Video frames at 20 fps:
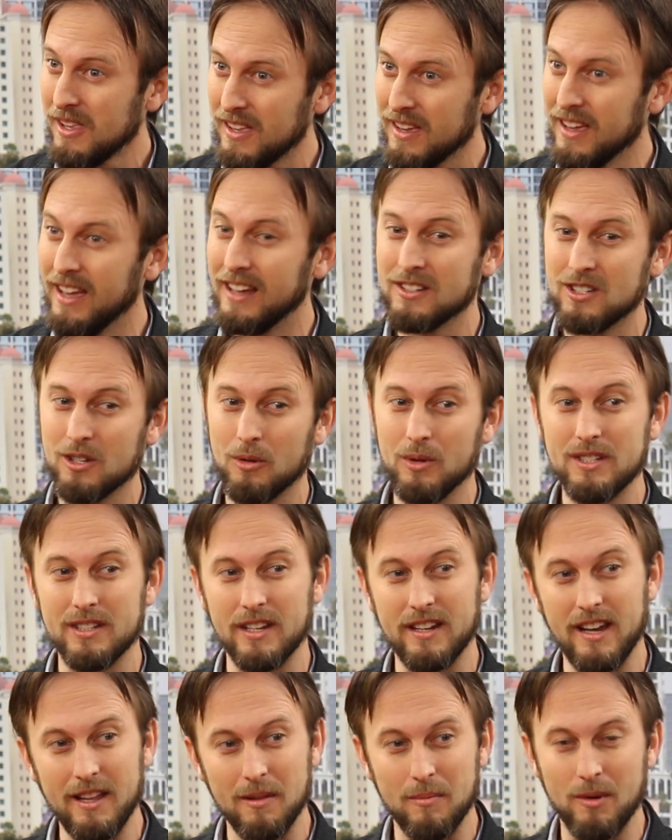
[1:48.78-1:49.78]
And so we
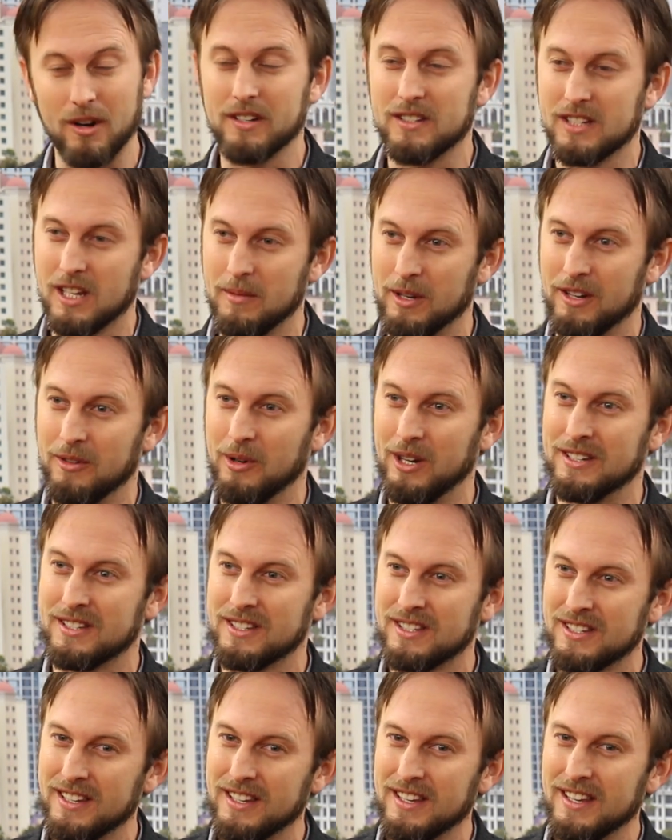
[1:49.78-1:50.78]
said, "Hey, the market's coming to
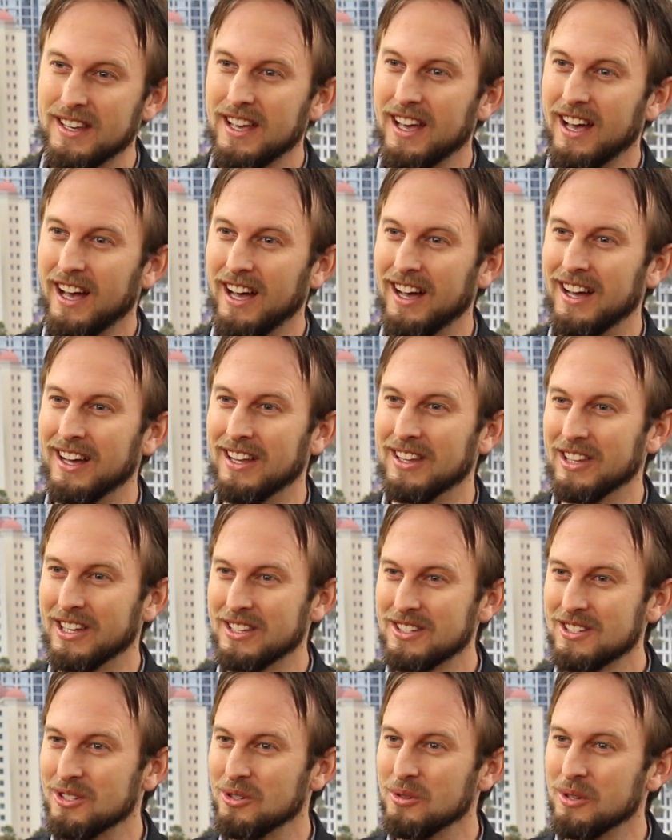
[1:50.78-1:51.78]
us. Uh,
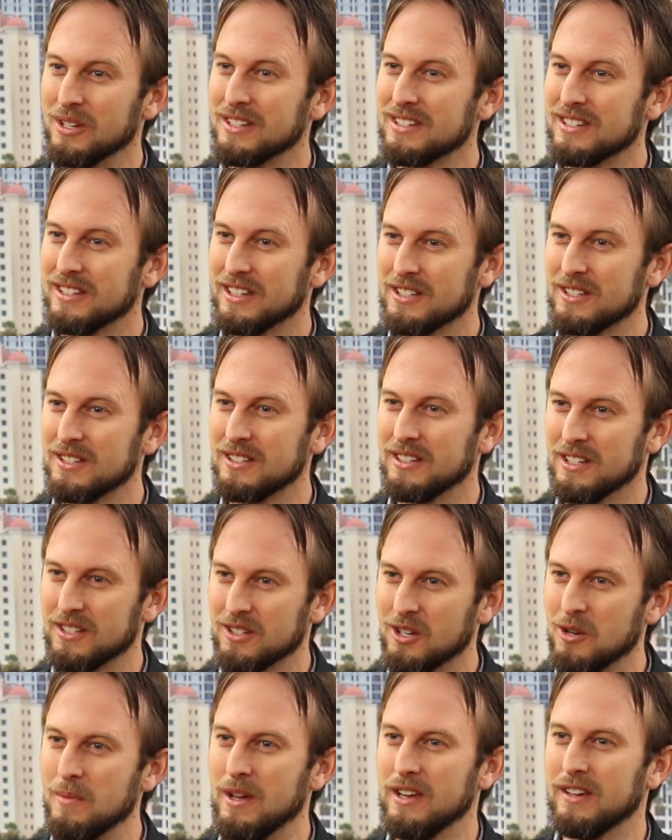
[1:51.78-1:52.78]
let's do this. Let's, let's
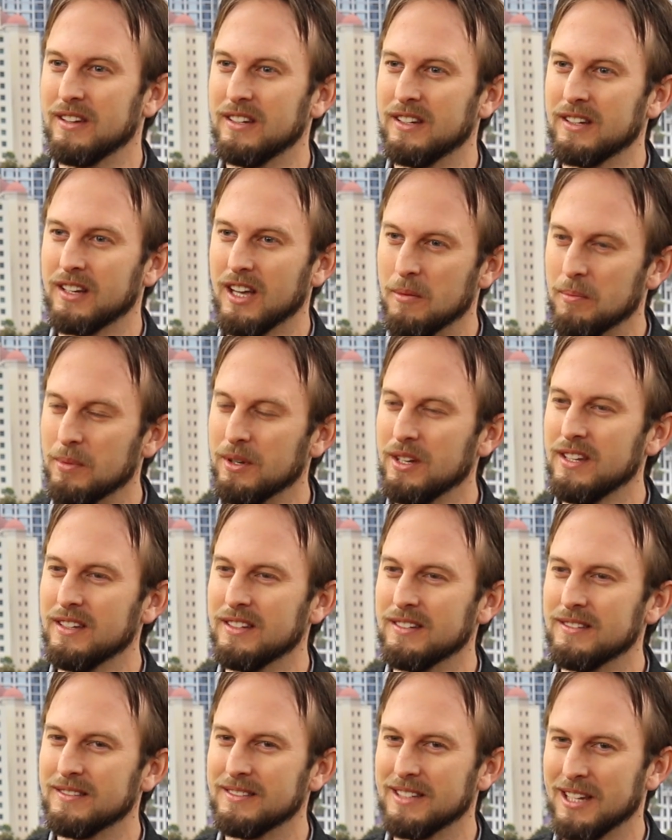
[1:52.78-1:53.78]
go make a company
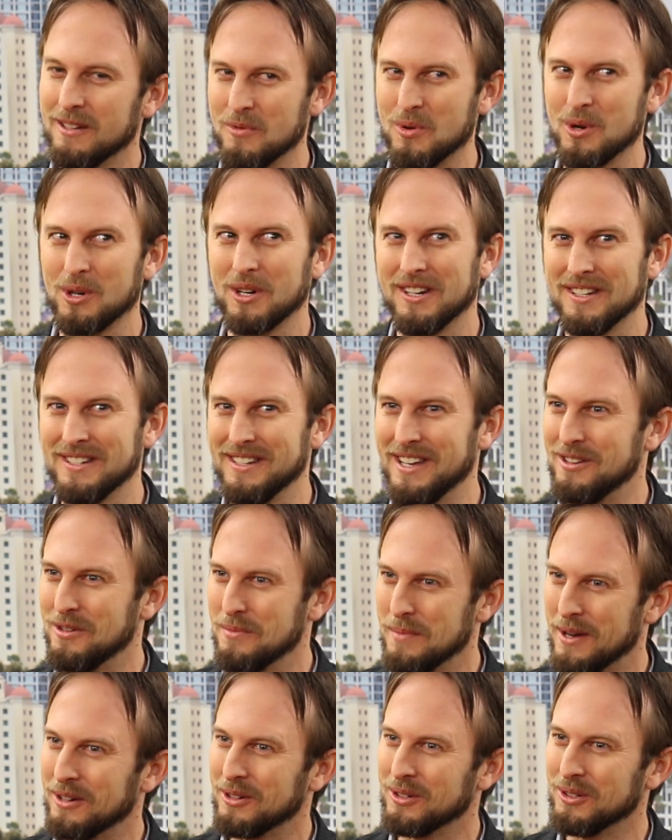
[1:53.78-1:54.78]
and, and work on
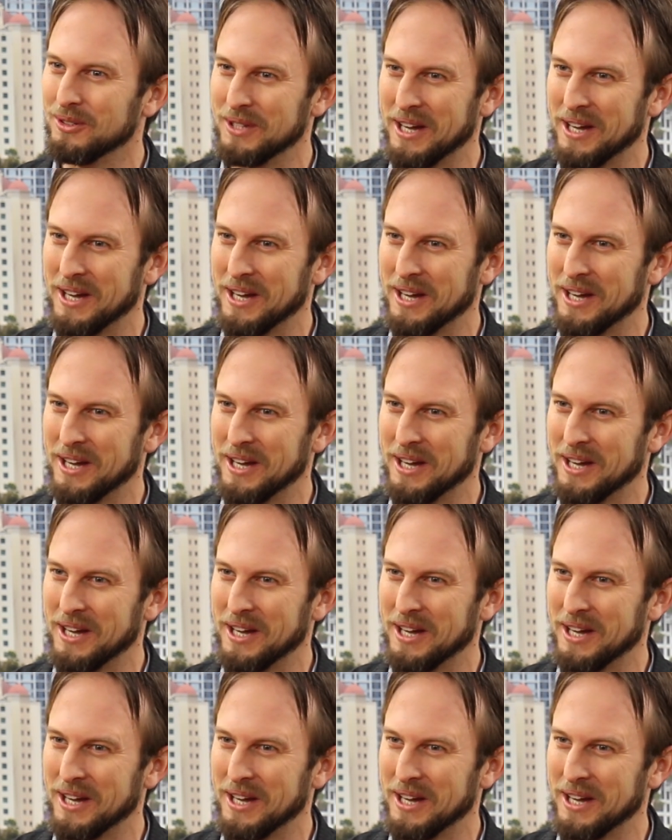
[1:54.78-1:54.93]
Nanomedical